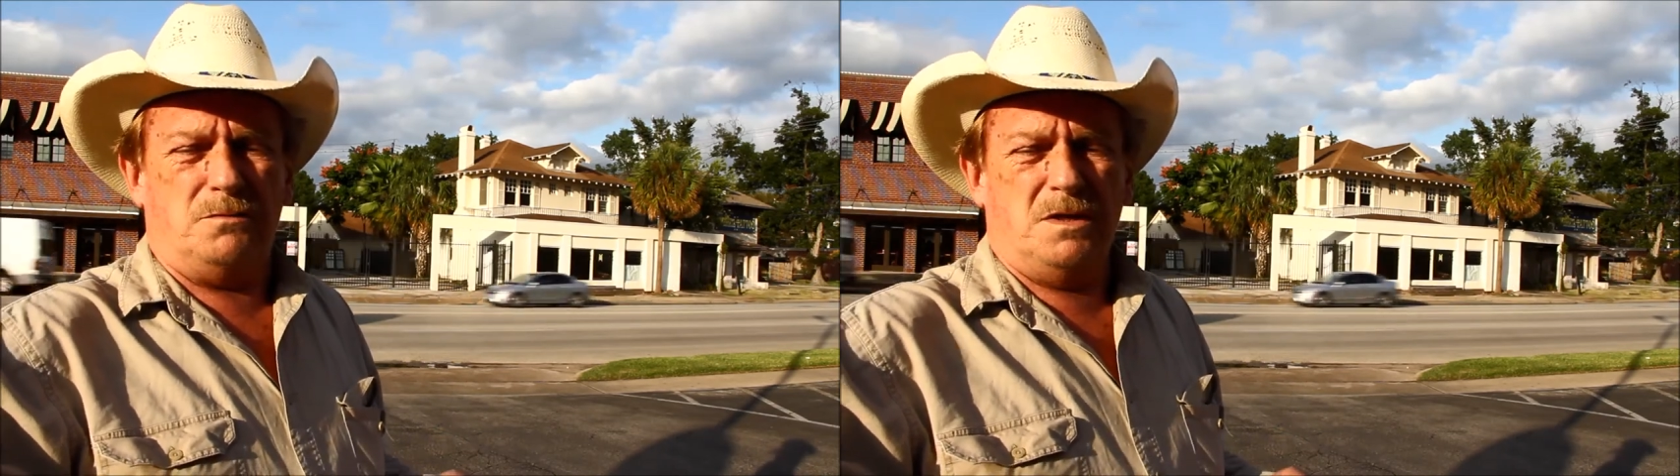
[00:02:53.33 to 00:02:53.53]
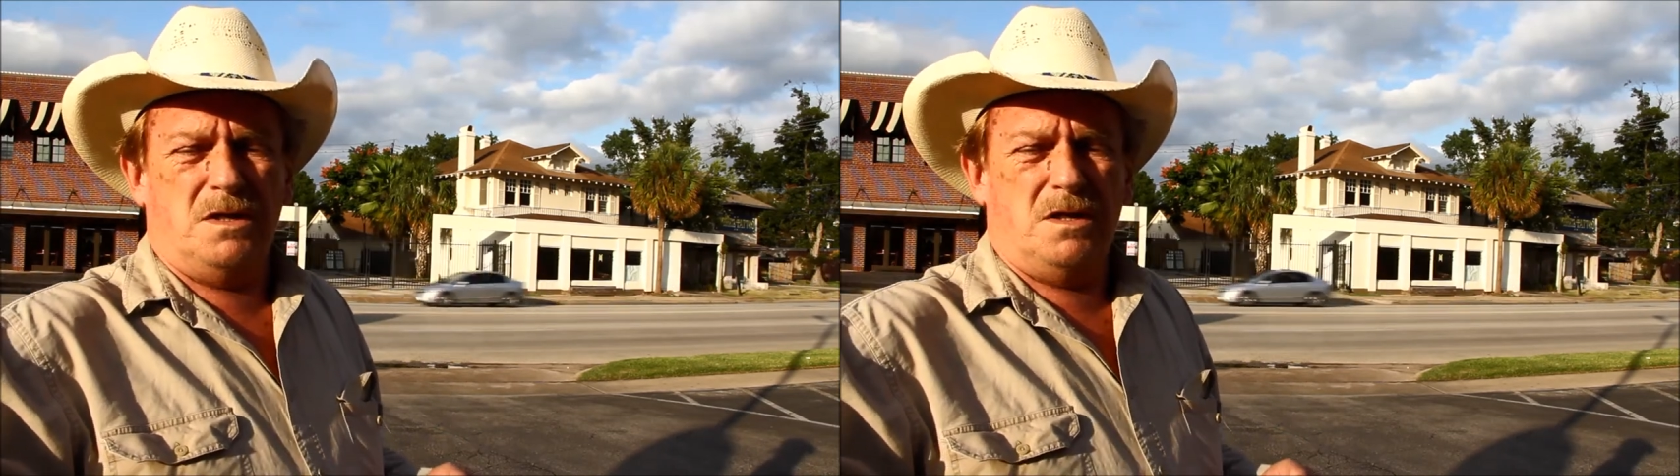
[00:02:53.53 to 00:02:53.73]

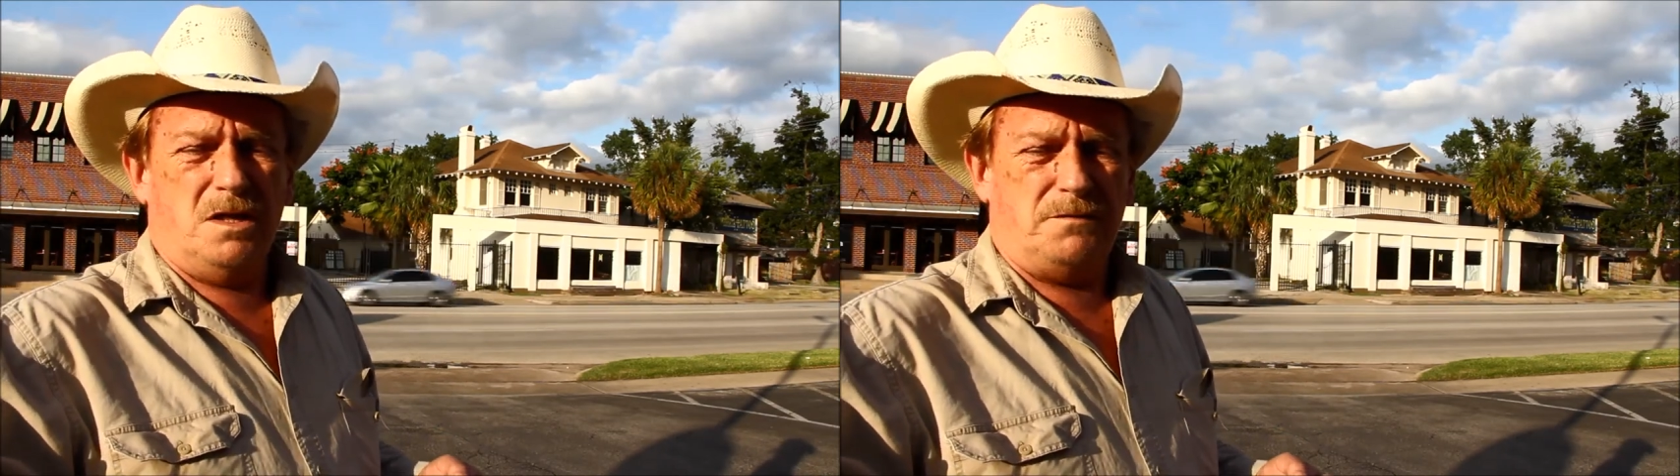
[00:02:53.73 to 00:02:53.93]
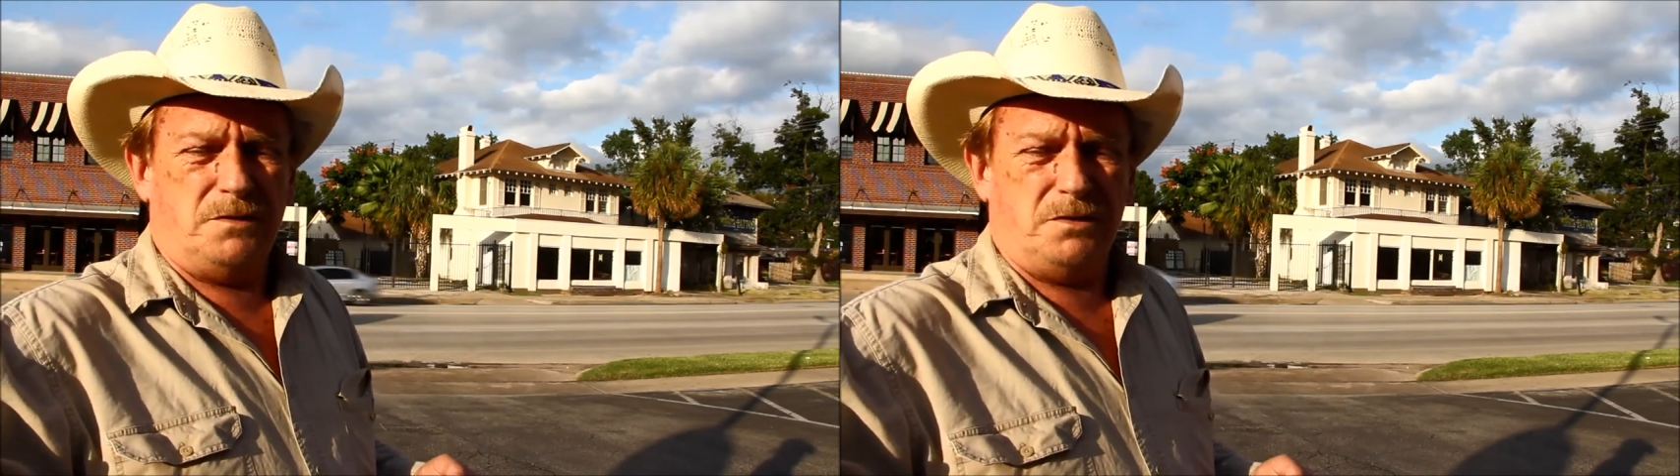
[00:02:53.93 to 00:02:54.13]

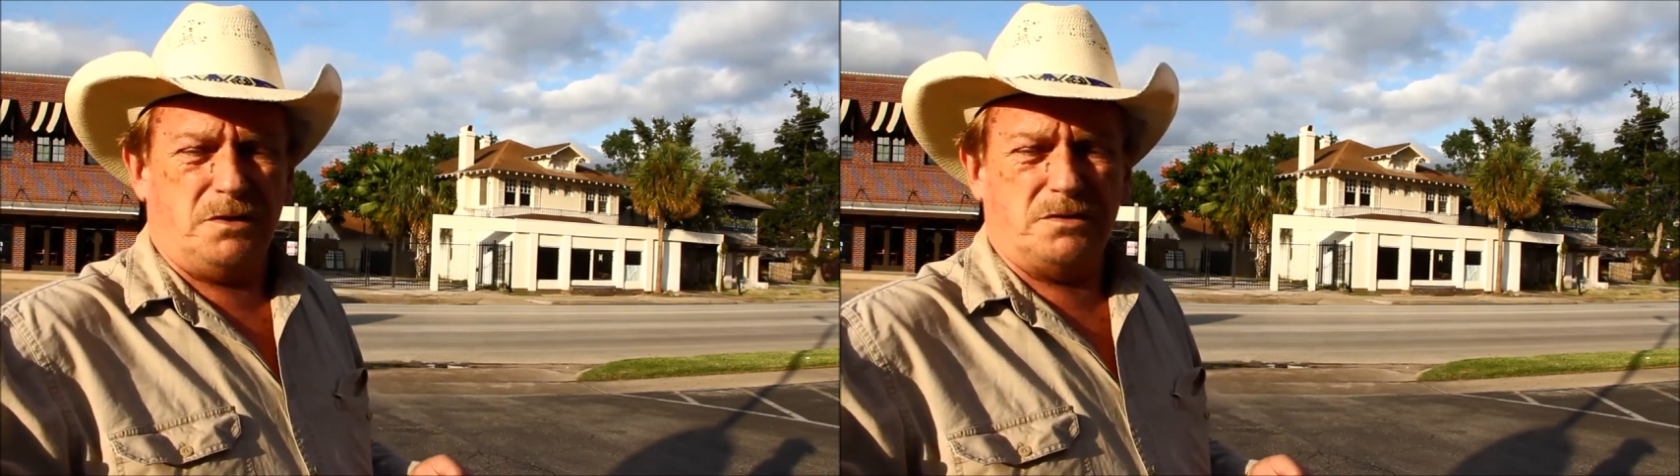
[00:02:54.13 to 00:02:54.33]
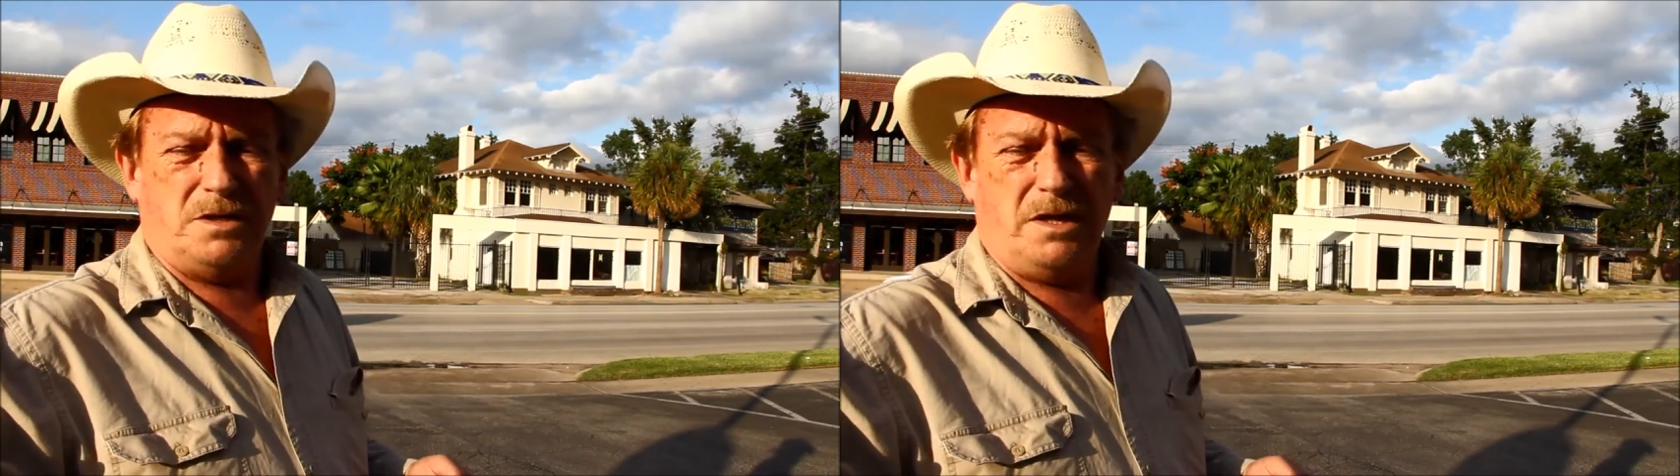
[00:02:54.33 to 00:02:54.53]
a few
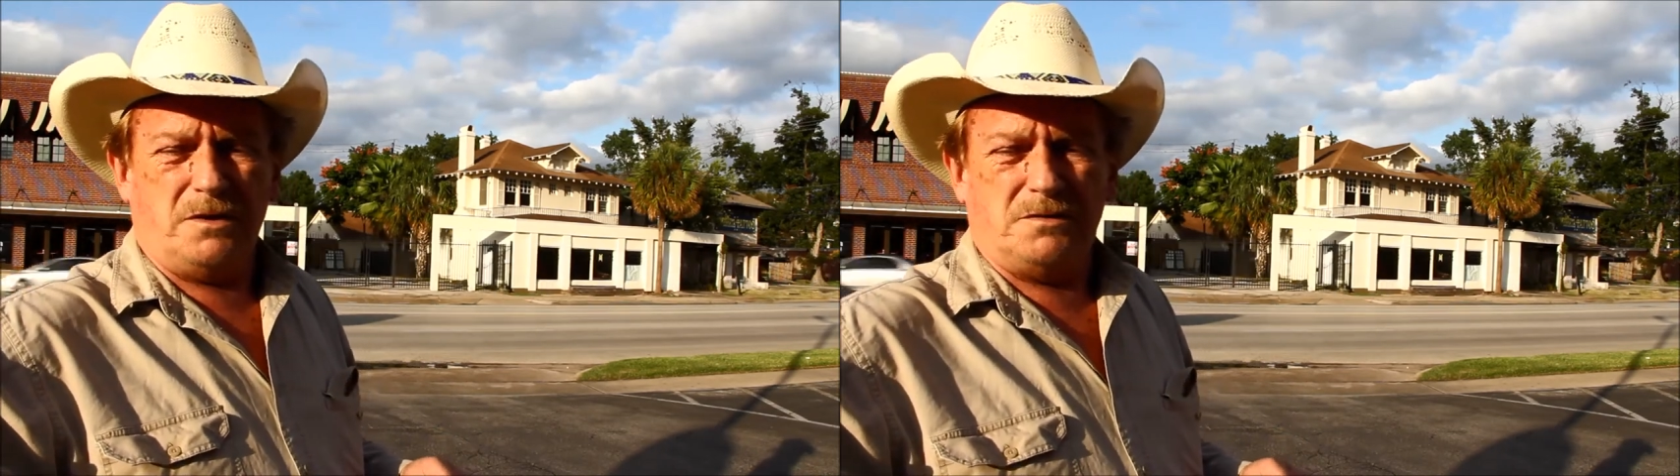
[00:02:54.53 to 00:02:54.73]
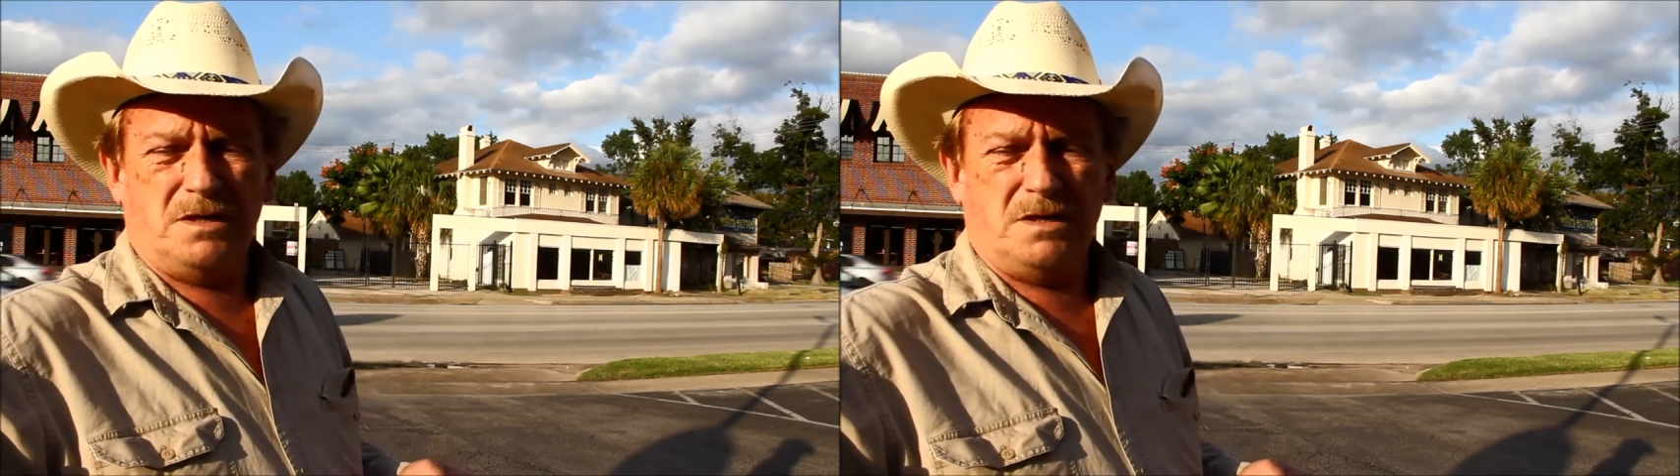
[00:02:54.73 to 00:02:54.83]
years later.